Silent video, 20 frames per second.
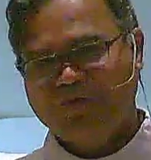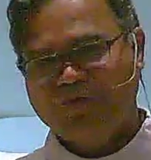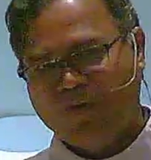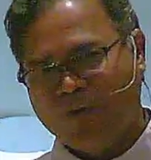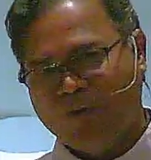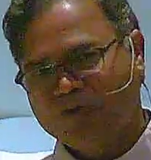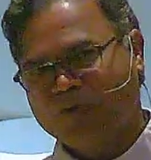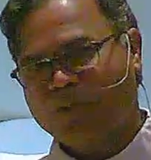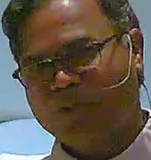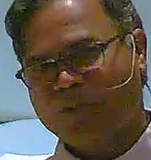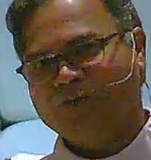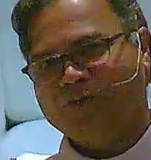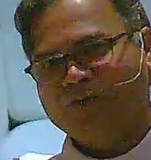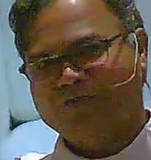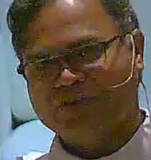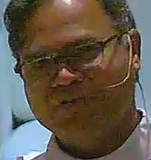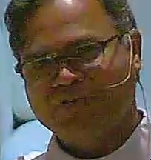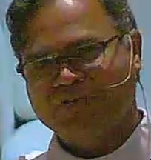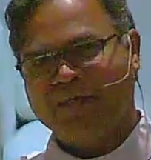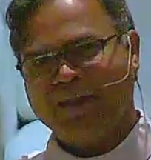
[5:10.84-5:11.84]
The fourth
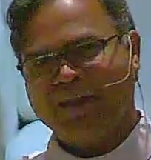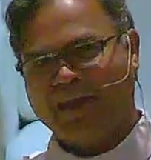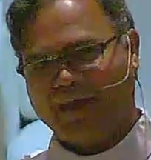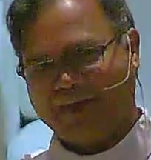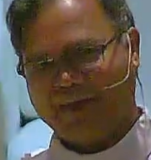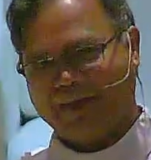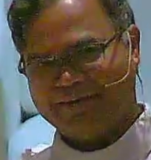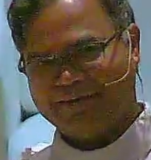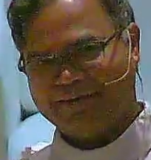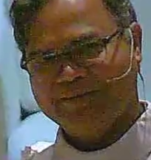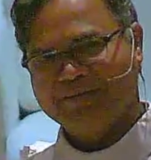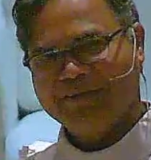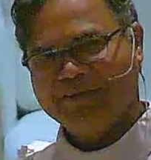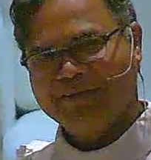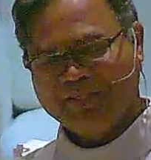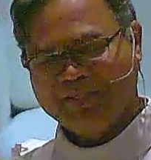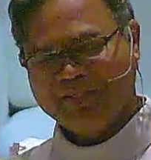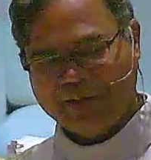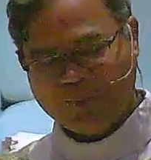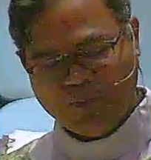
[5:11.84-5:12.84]
watch of the
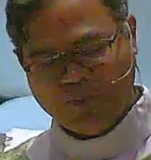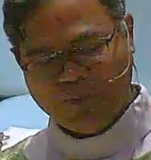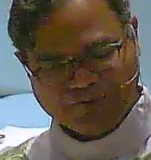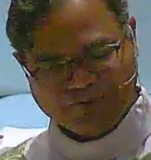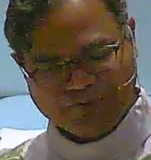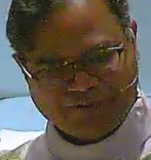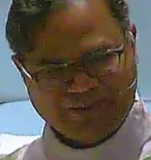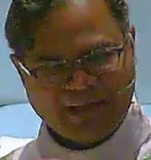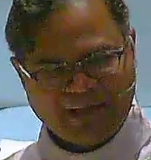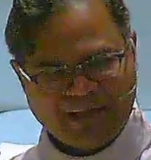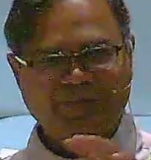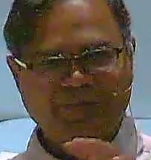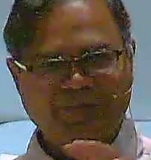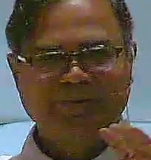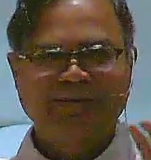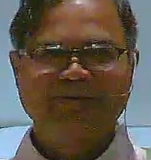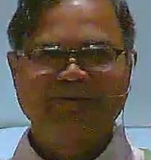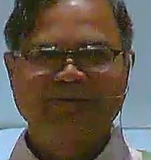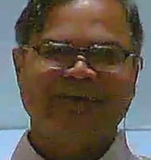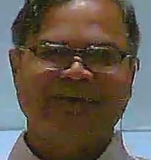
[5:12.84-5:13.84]
night, the most
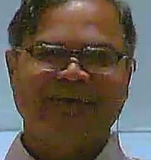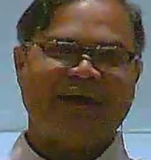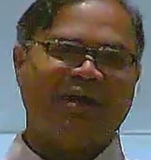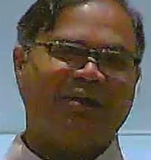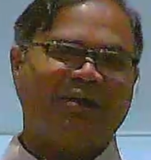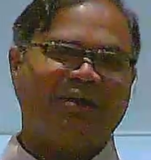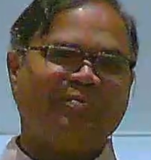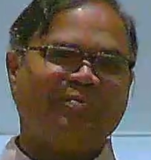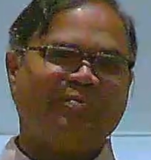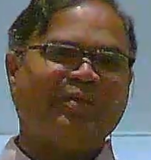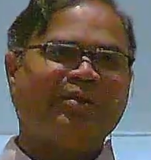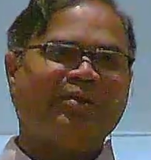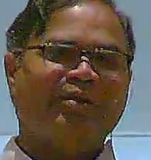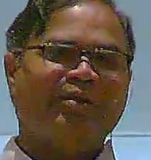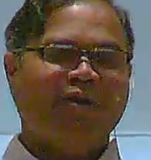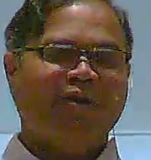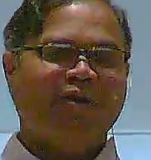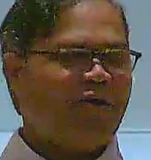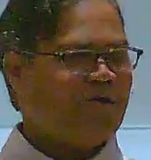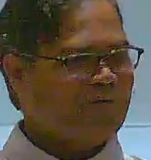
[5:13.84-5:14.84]
terrible time
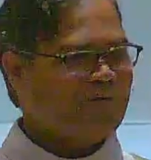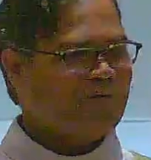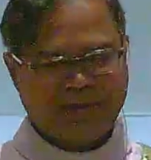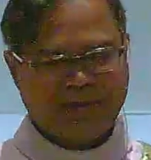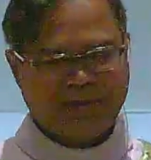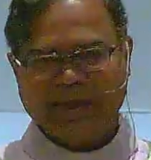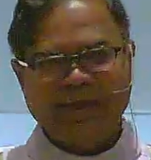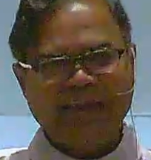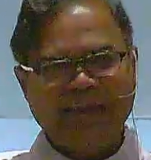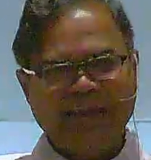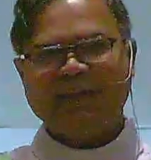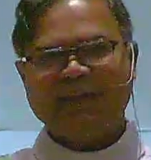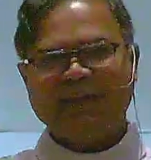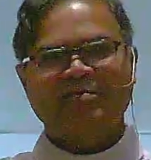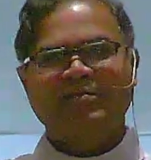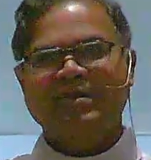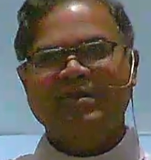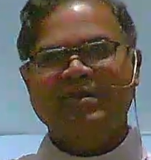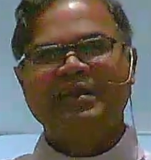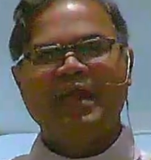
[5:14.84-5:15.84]
of
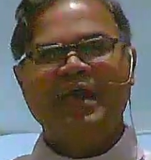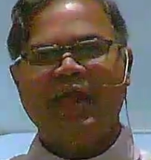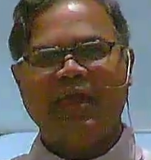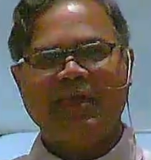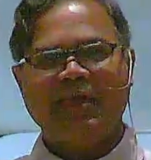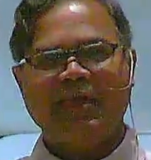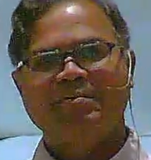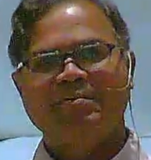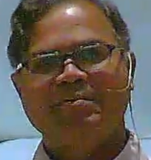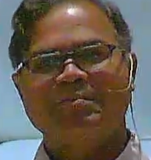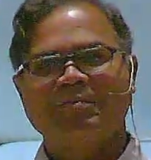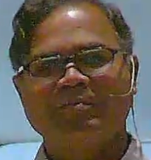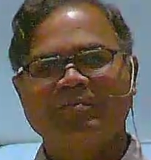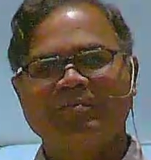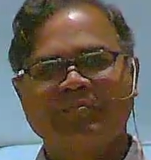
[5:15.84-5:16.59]
any given day.